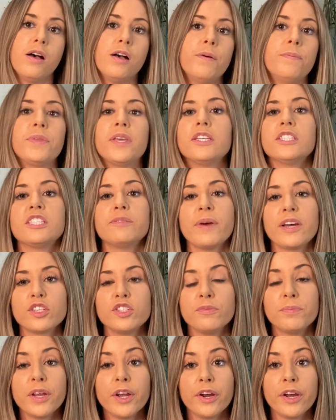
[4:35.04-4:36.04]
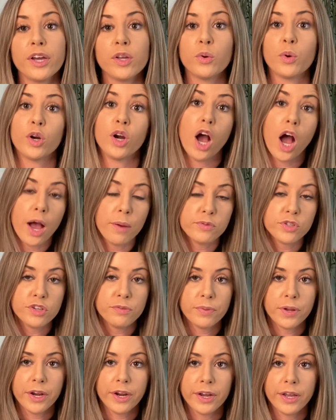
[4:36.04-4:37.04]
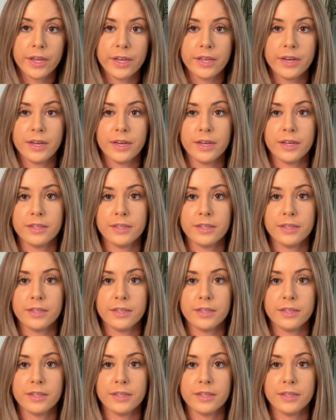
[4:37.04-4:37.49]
The inspection period or option period